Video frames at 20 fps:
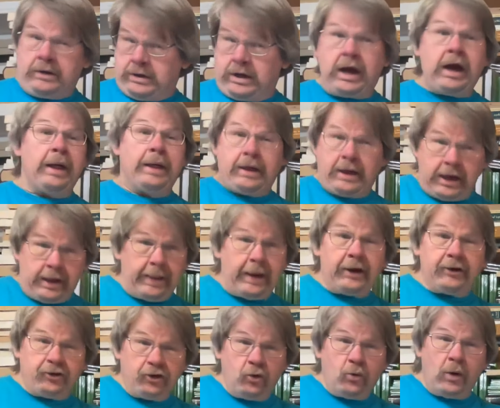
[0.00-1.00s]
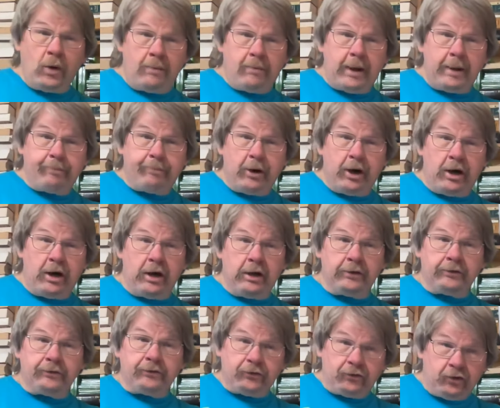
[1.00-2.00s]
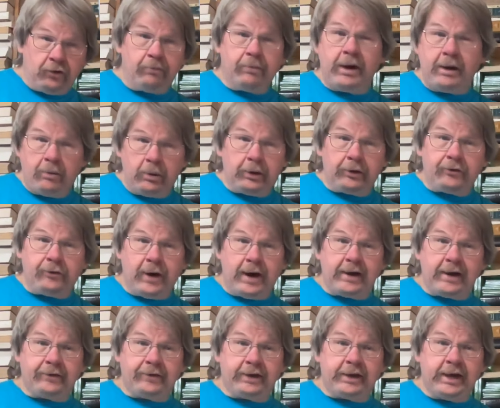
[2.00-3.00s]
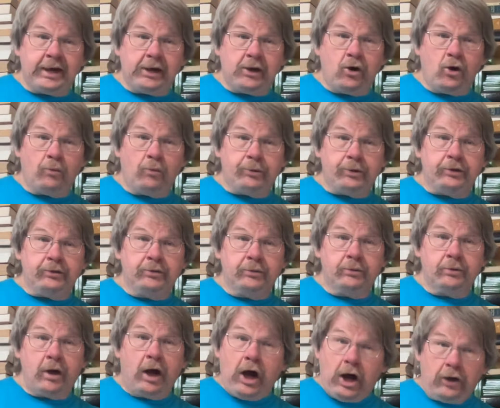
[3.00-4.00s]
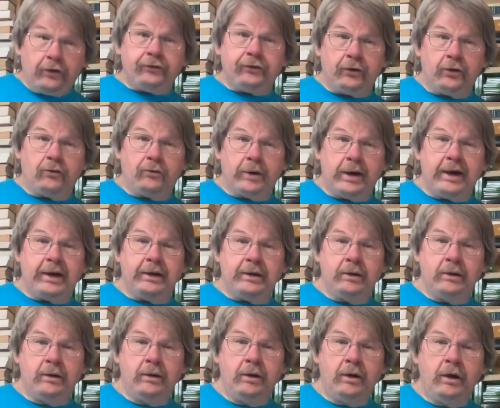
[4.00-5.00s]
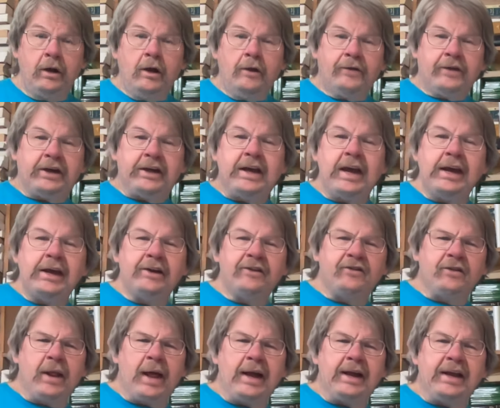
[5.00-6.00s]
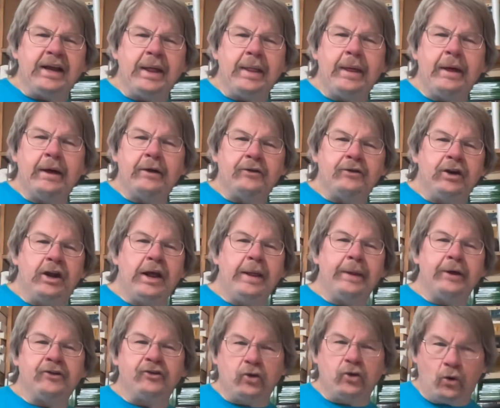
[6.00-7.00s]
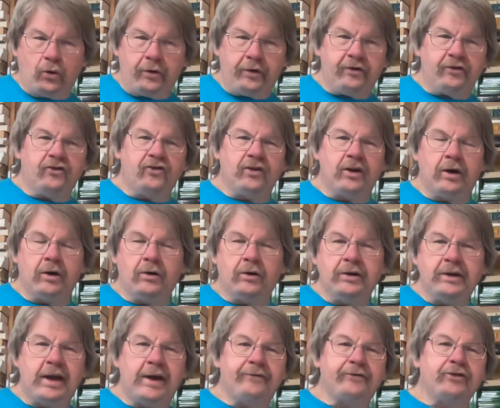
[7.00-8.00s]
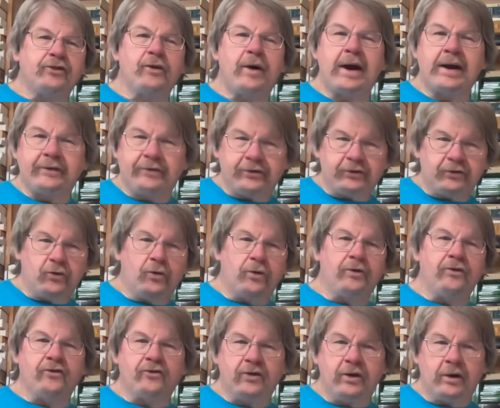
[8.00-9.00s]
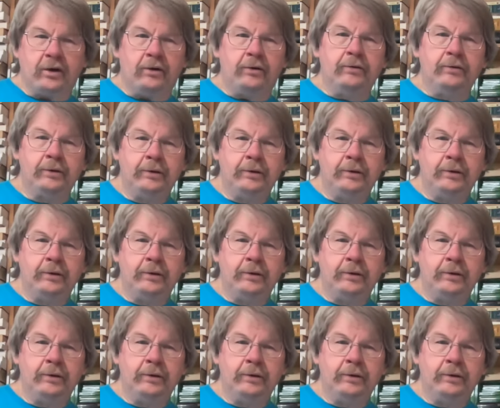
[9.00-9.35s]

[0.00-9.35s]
And, and I do want my pawns to be able to crack the king open also, right? The king is like in a in a tortoise shell, and you have to crack the tortoise shell.